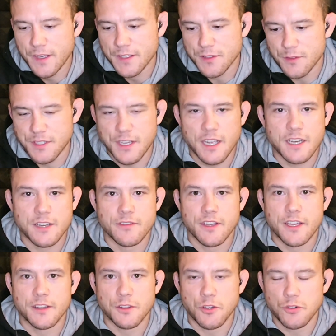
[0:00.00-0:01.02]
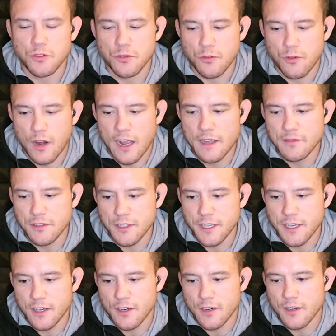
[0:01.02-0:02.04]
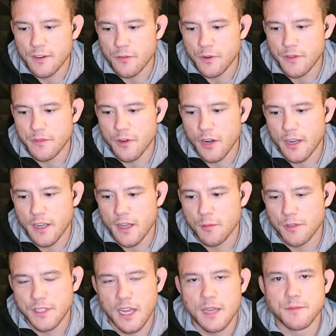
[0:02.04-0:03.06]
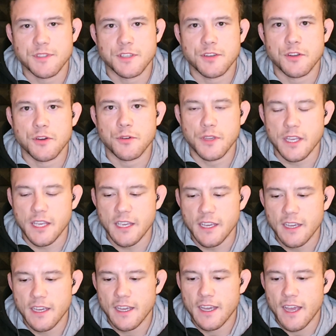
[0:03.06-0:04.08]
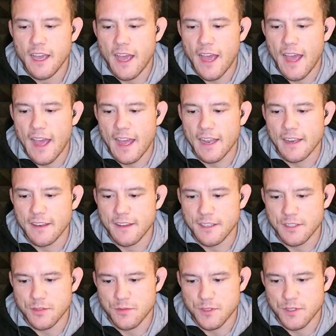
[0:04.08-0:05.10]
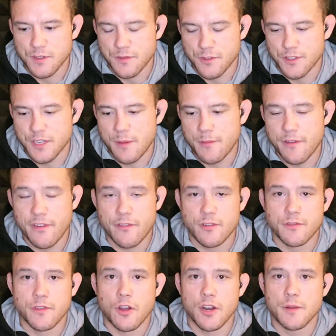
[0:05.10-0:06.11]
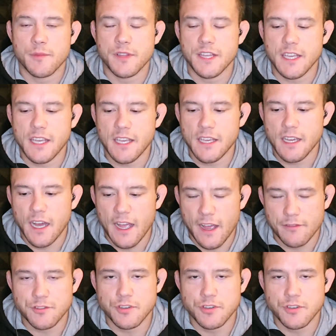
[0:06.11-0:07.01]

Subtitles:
So he's kind of a local rival here. We fought a couple times in no-gi, and this was the first time I've ever fought him in the gi. I have